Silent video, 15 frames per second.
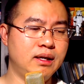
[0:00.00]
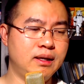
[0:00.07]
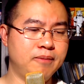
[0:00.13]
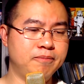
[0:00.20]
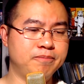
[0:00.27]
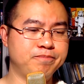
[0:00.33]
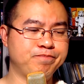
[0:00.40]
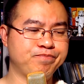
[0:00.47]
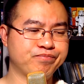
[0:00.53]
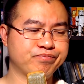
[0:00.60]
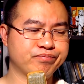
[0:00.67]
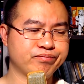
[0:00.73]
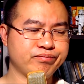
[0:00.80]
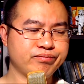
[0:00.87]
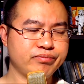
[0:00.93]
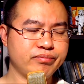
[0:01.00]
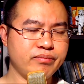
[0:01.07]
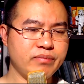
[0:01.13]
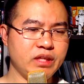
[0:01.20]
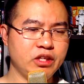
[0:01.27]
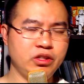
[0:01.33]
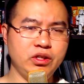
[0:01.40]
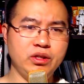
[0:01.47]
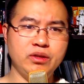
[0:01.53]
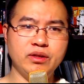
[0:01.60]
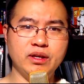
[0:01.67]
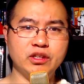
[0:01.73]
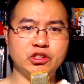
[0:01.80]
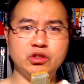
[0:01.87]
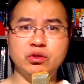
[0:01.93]
Um,
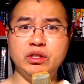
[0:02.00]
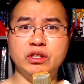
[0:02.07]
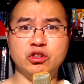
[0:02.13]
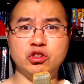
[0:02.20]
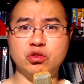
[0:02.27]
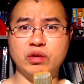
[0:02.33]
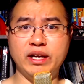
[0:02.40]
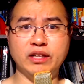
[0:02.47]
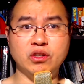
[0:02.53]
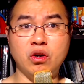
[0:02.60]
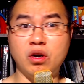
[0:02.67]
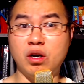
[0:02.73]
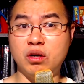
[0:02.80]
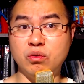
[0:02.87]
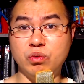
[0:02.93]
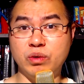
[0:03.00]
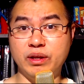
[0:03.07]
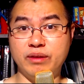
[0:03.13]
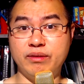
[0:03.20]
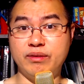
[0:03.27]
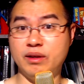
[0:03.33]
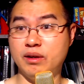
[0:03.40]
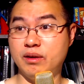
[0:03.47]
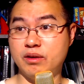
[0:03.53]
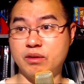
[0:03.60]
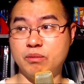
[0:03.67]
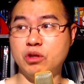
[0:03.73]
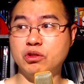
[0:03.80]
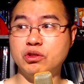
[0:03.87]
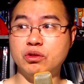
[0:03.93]
the studio trades art with
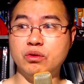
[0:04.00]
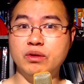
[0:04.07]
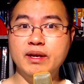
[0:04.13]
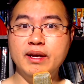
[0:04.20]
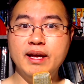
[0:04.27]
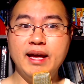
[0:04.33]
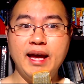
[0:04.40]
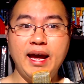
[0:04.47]
commercial